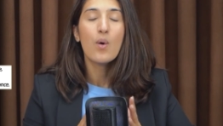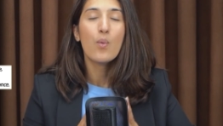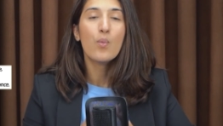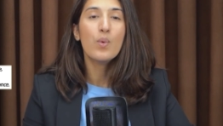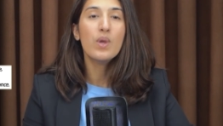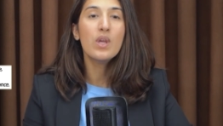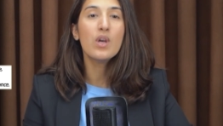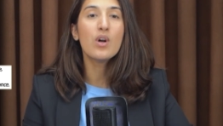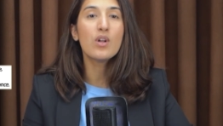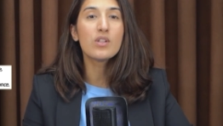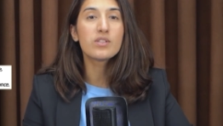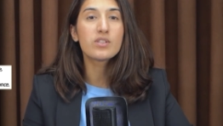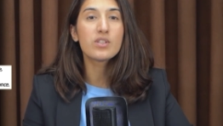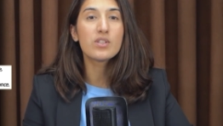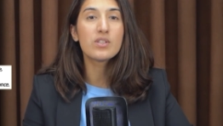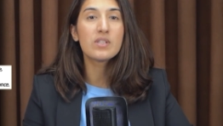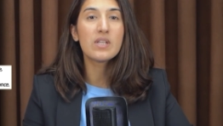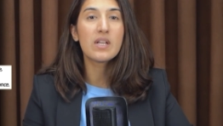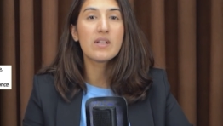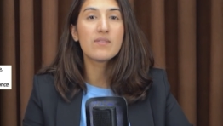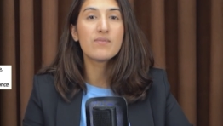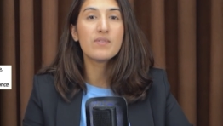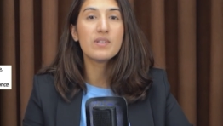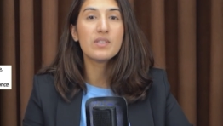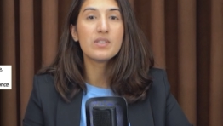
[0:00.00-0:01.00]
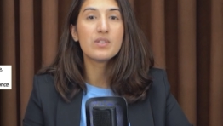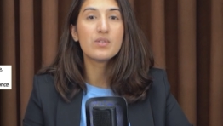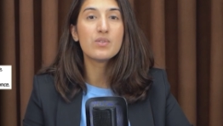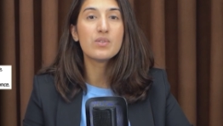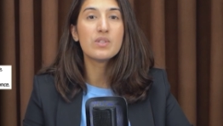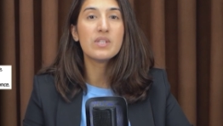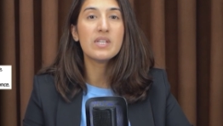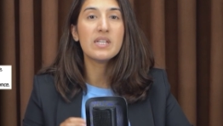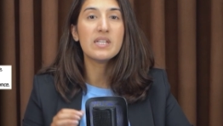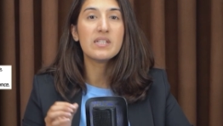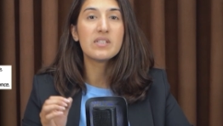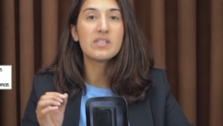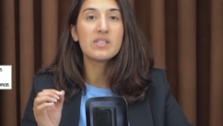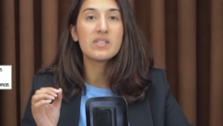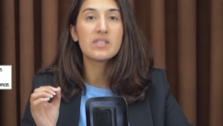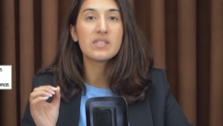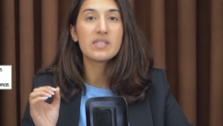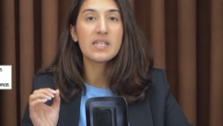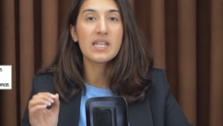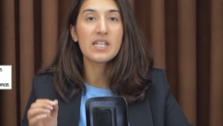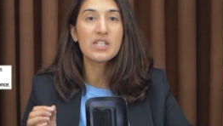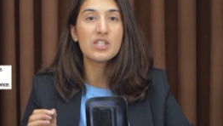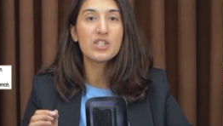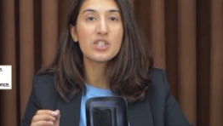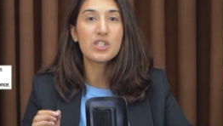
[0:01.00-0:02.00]
We also delve into the
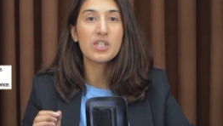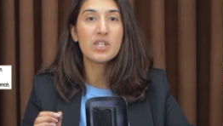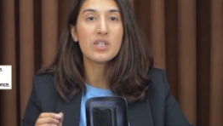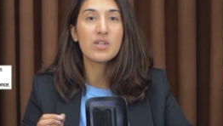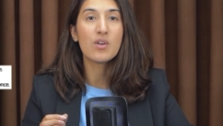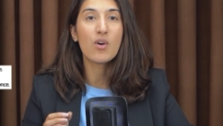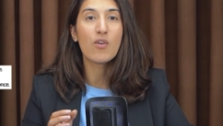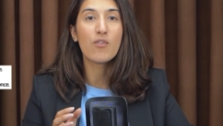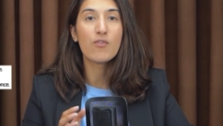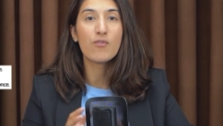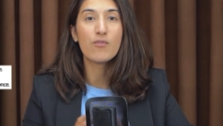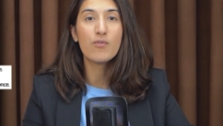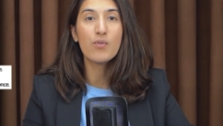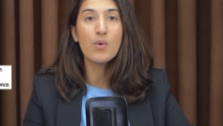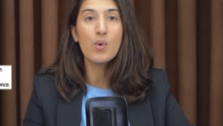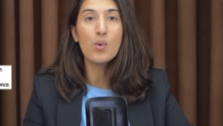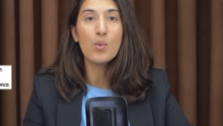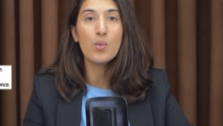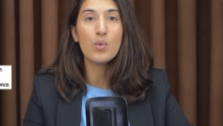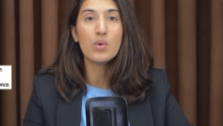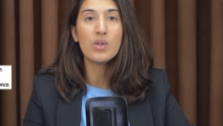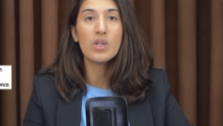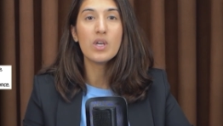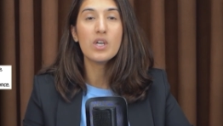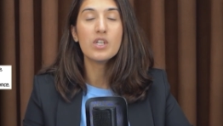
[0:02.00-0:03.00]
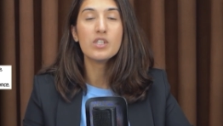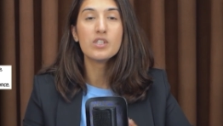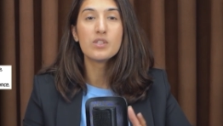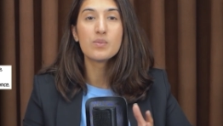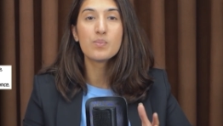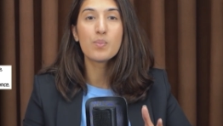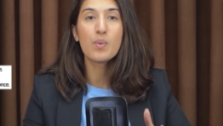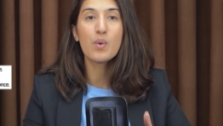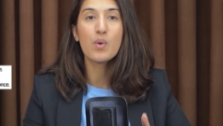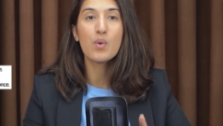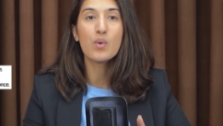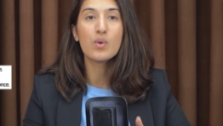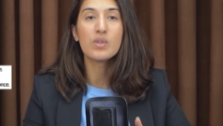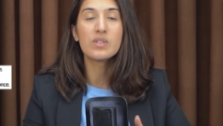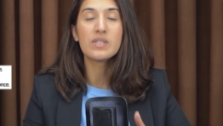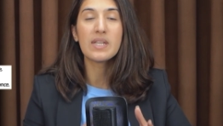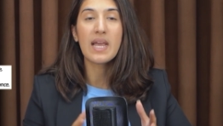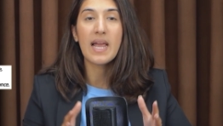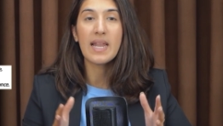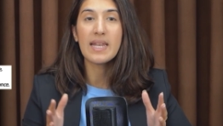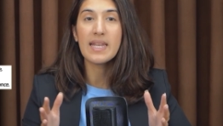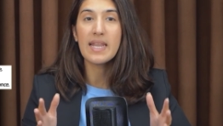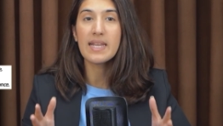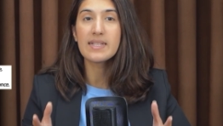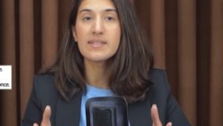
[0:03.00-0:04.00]
intersection of food, sport,
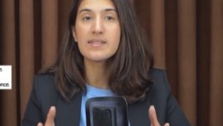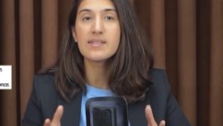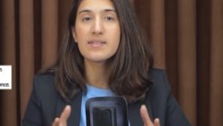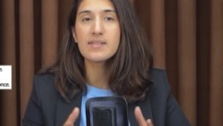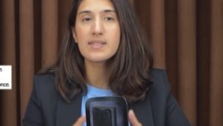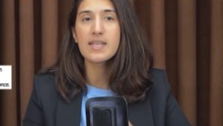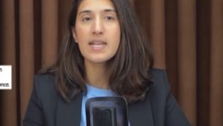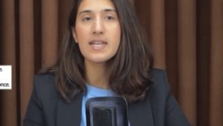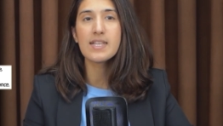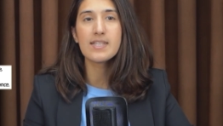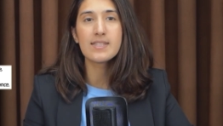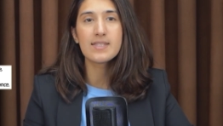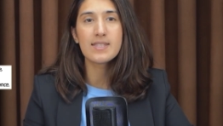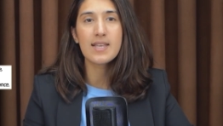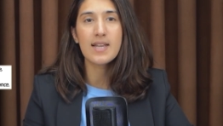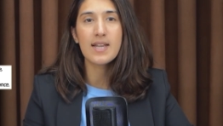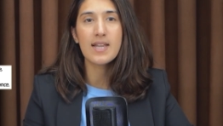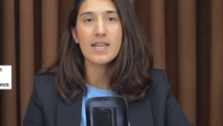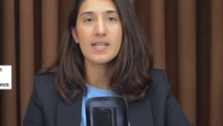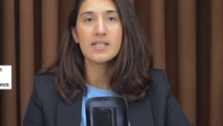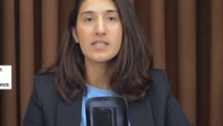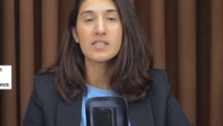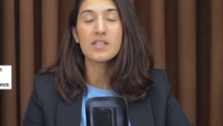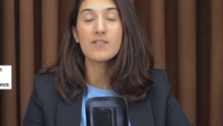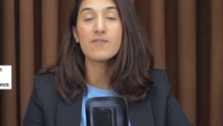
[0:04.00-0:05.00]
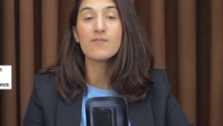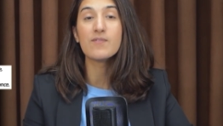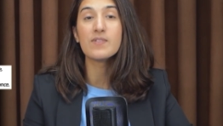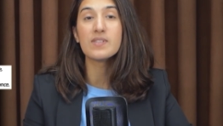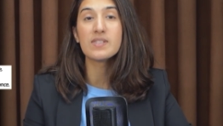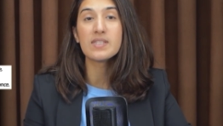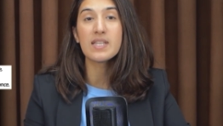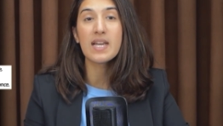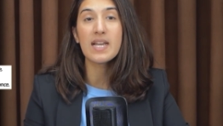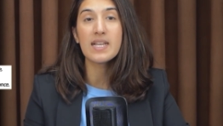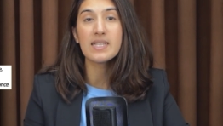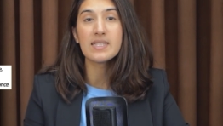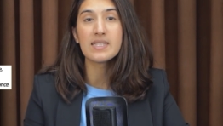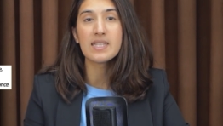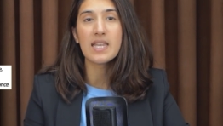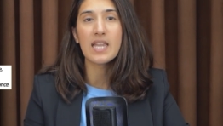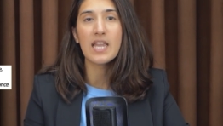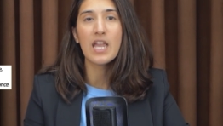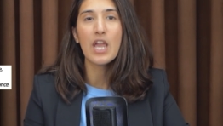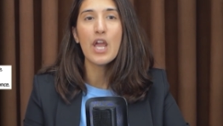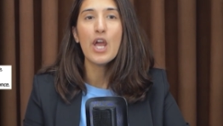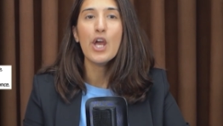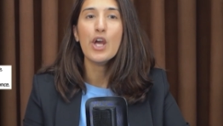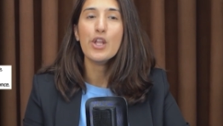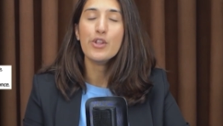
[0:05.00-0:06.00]
and exercise science,
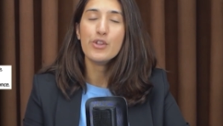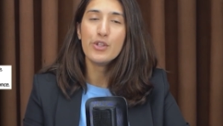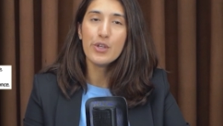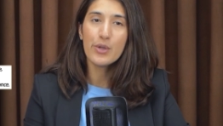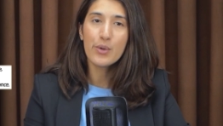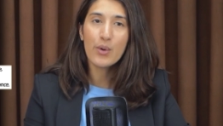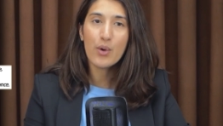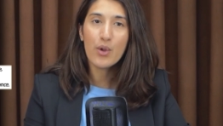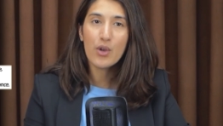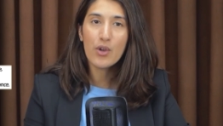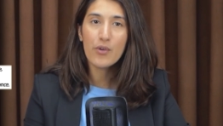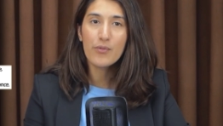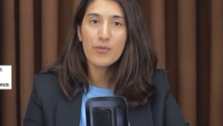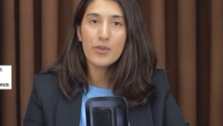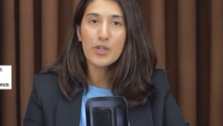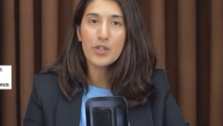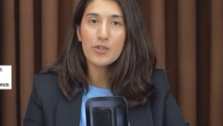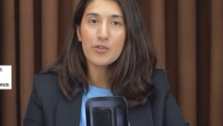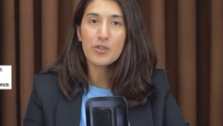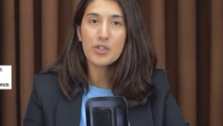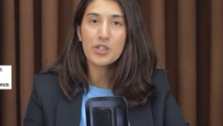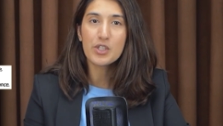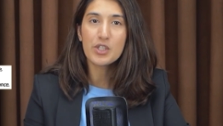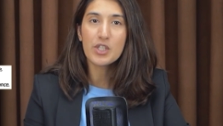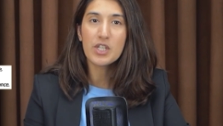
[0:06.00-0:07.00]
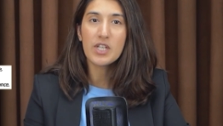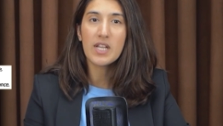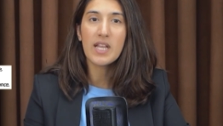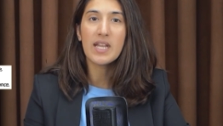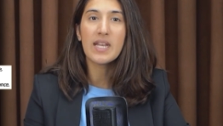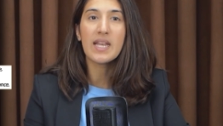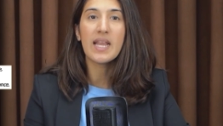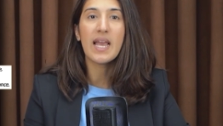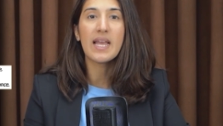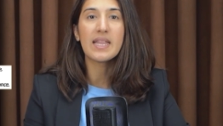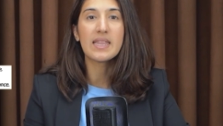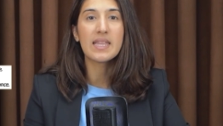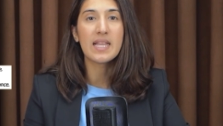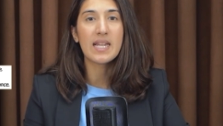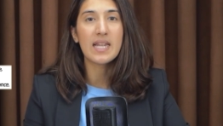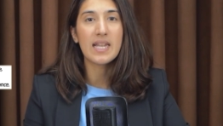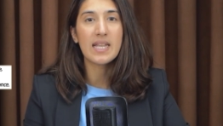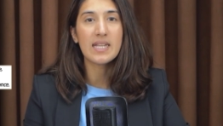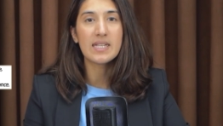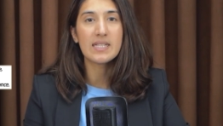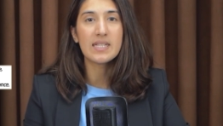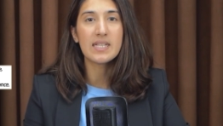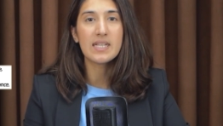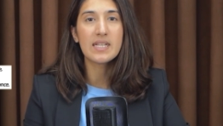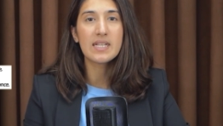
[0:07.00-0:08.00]
emphasizing the role of nutrition in
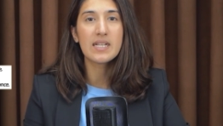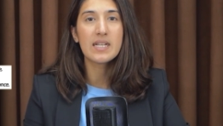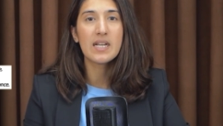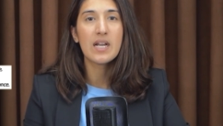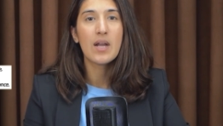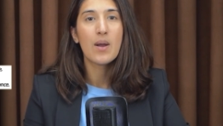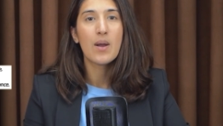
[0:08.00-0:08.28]
athletic